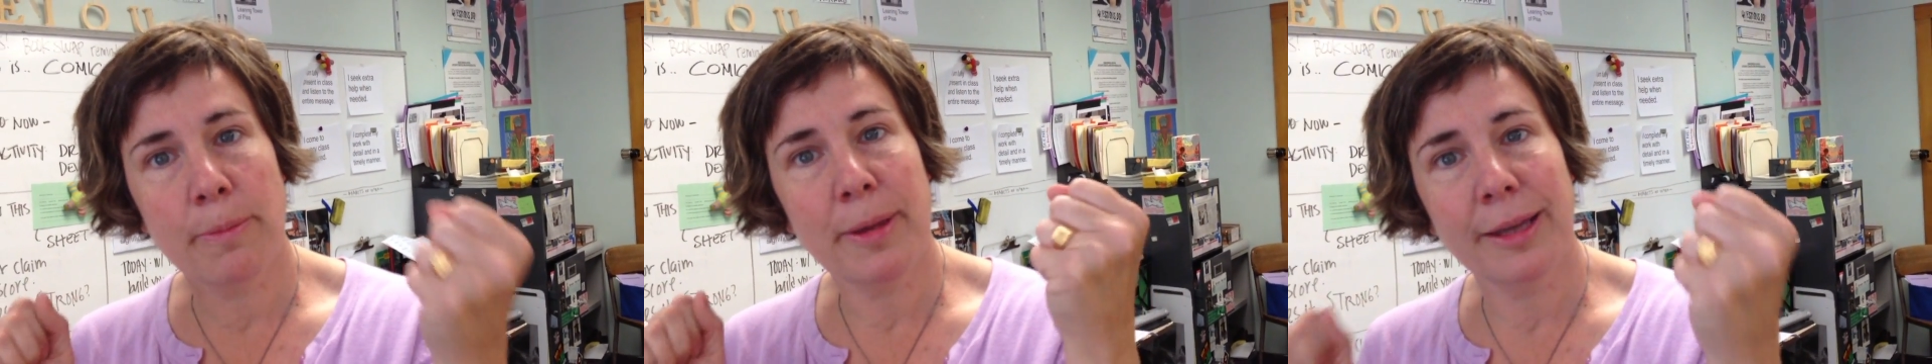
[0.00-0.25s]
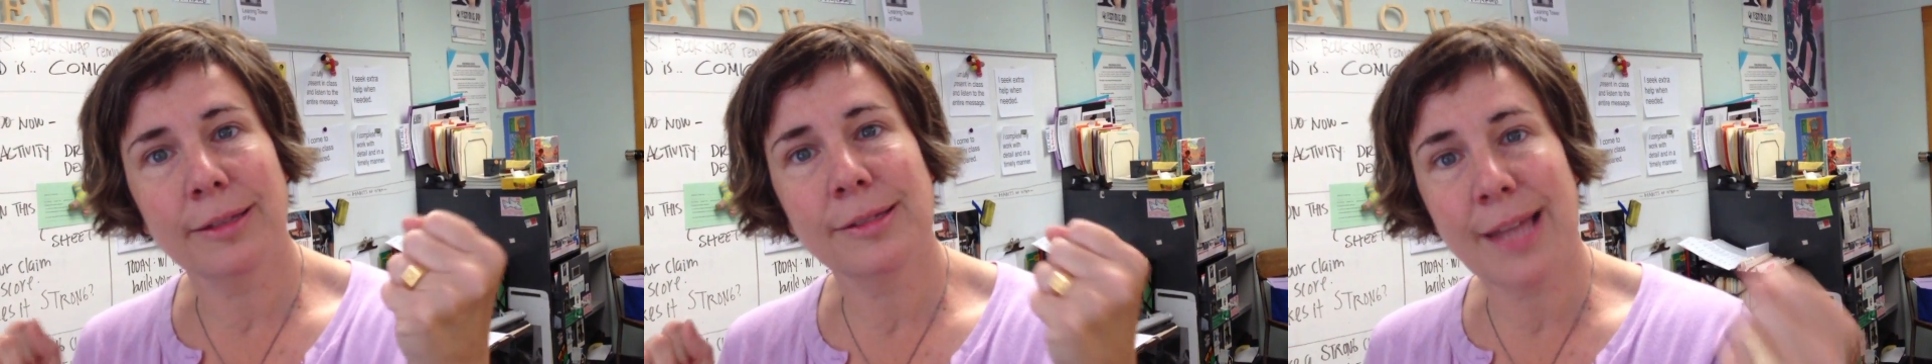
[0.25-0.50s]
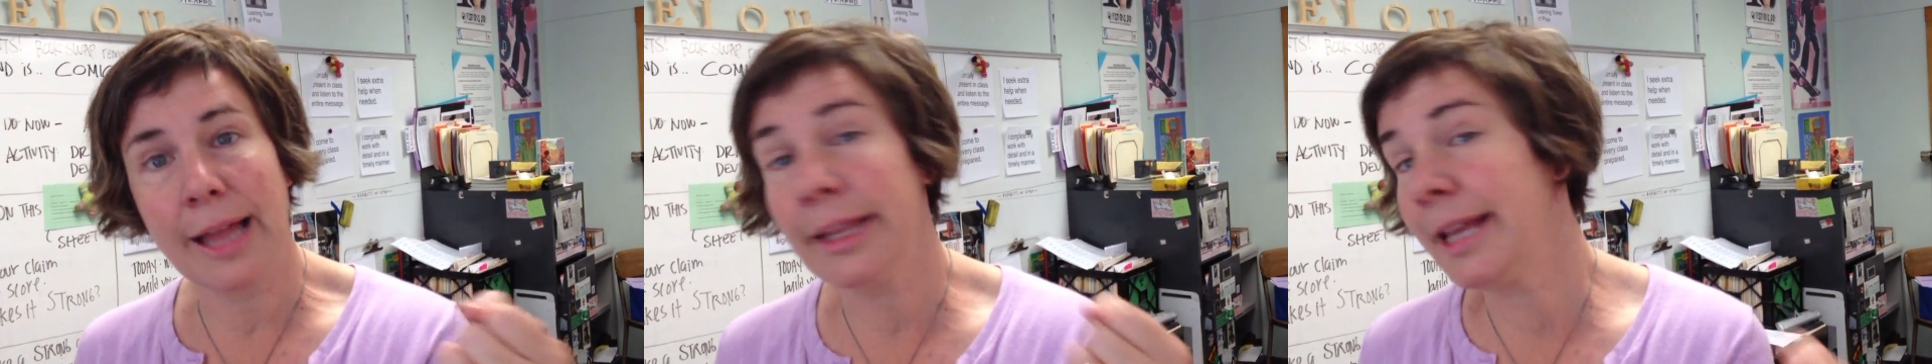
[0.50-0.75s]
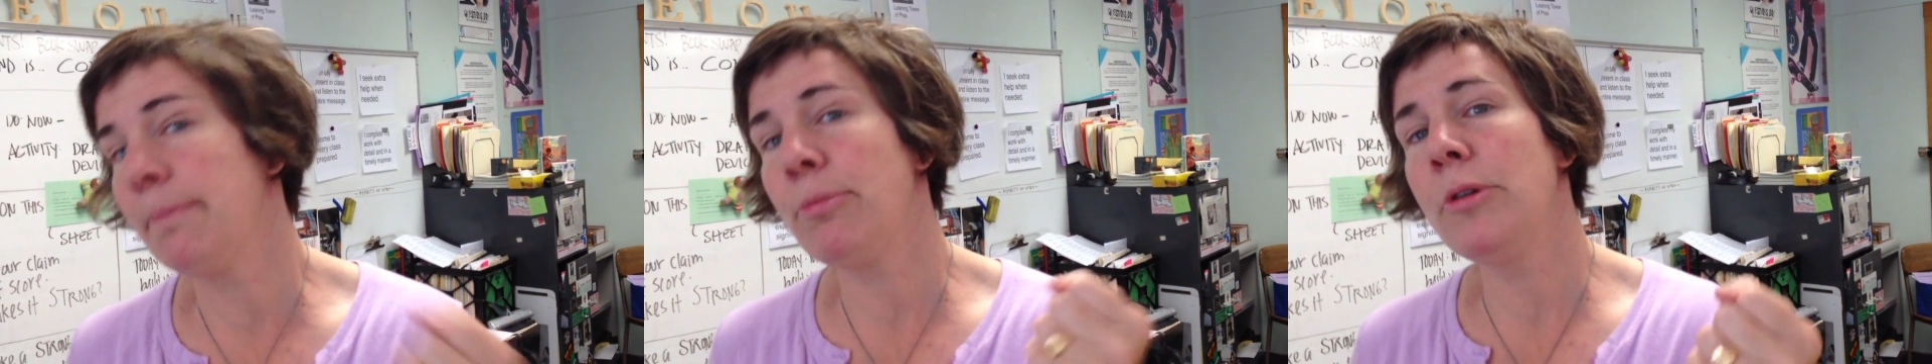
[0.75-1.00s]
big
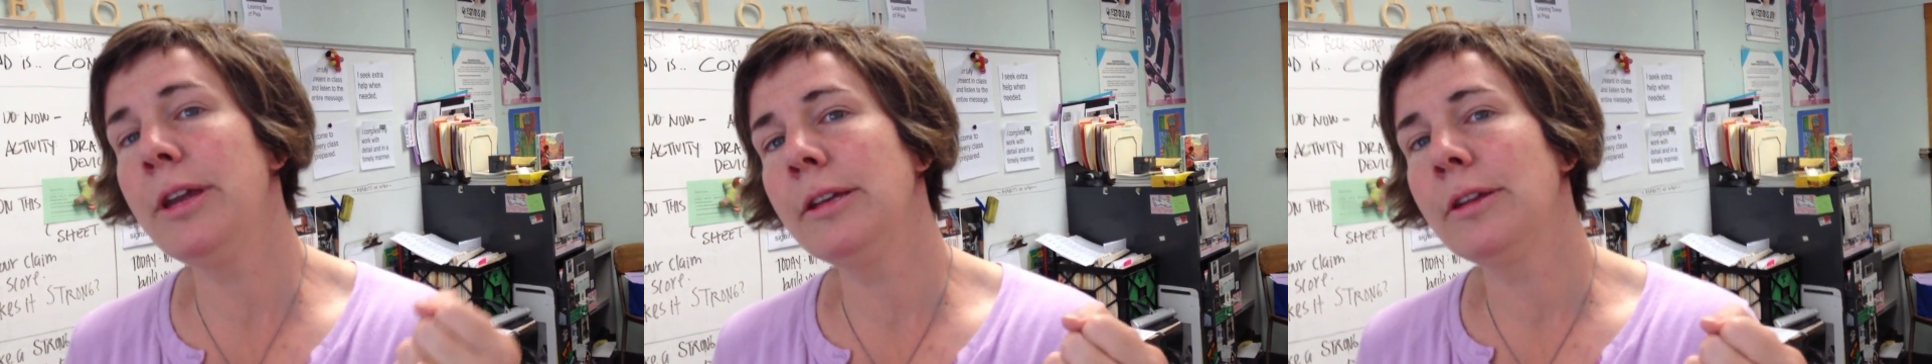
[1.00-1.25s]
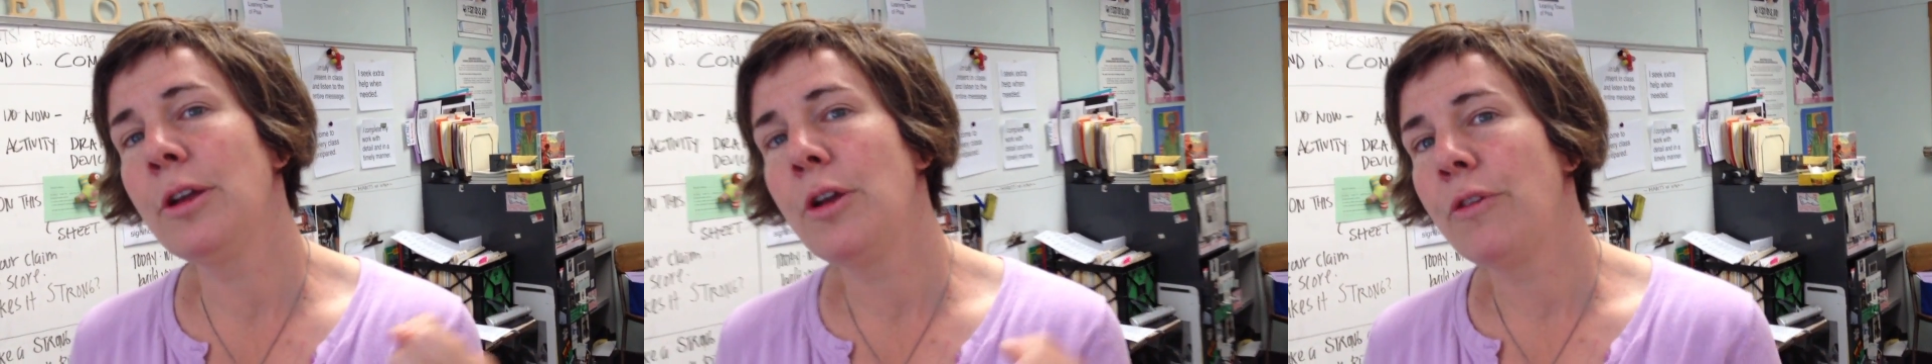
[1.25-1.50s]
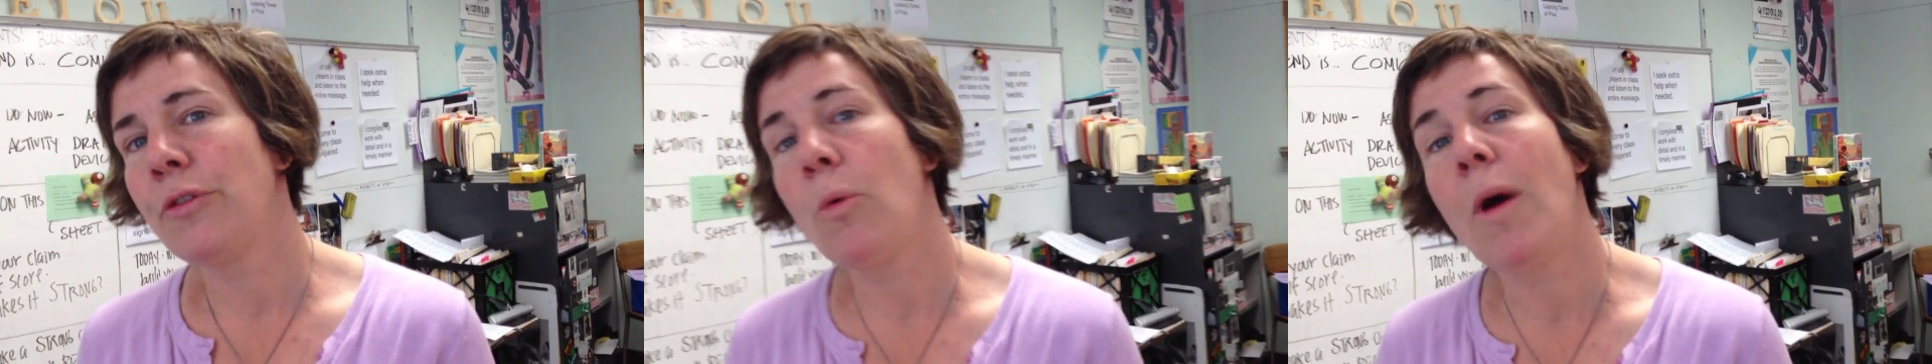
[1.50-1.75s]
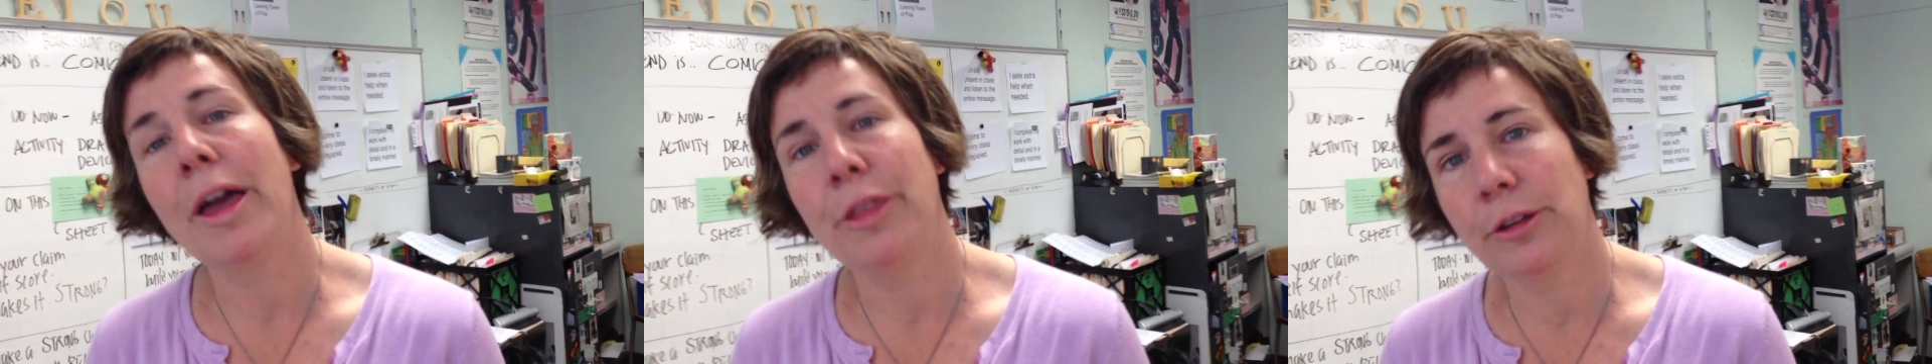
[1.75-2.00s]
selling point for
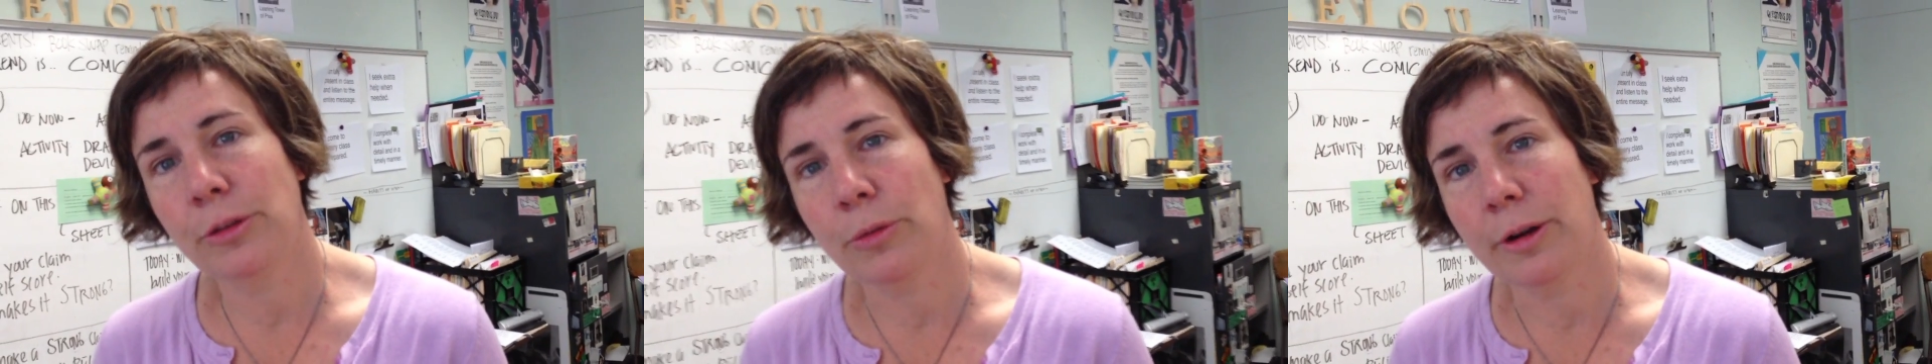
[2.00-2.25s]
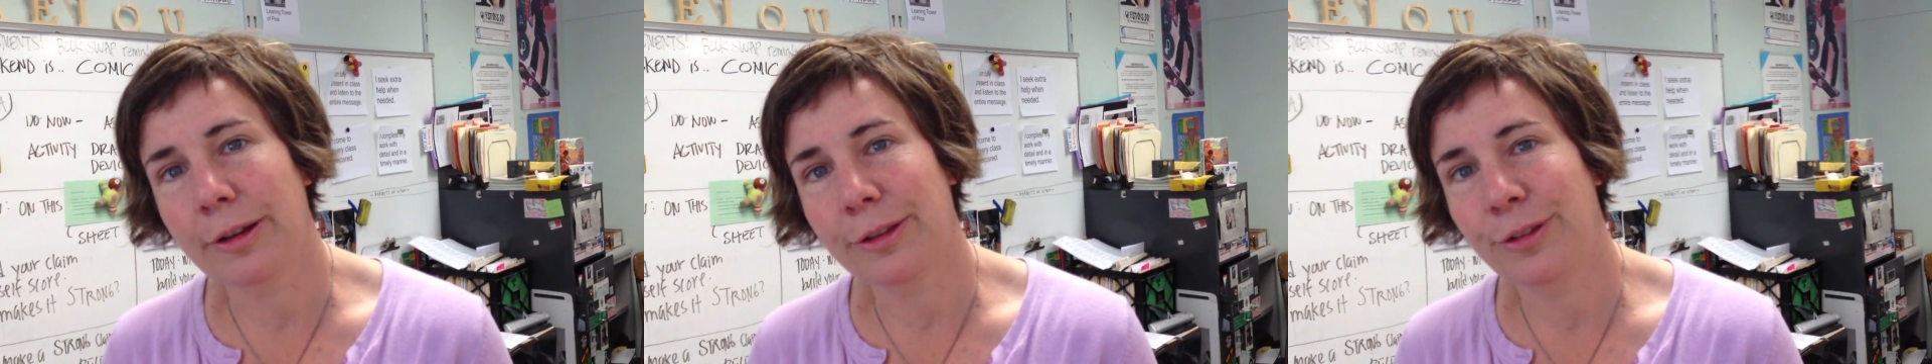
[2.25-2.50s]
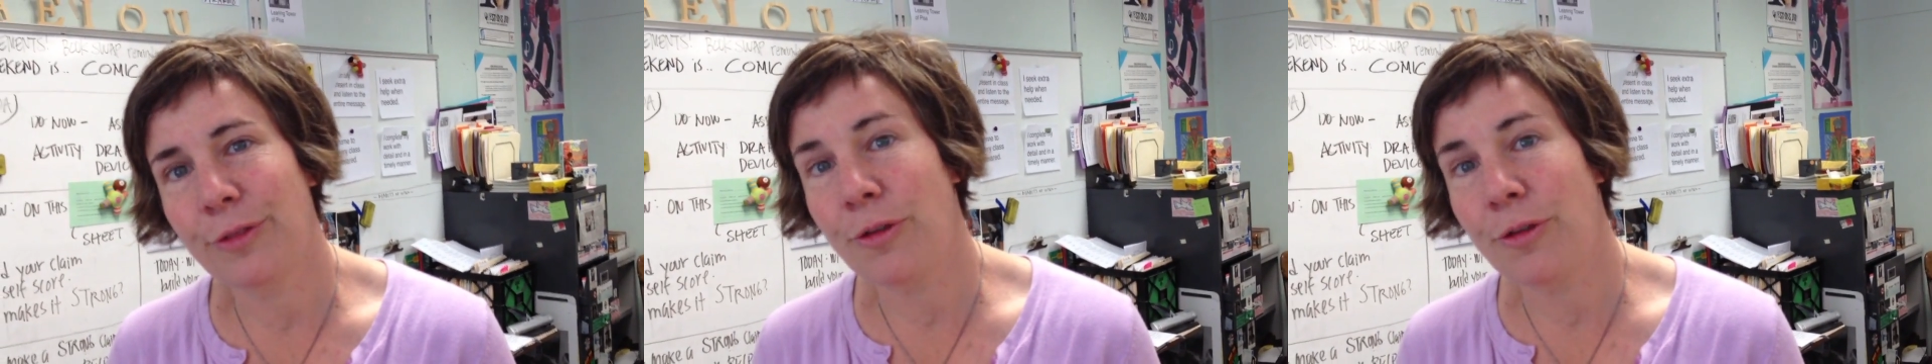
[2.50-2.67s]
why this works.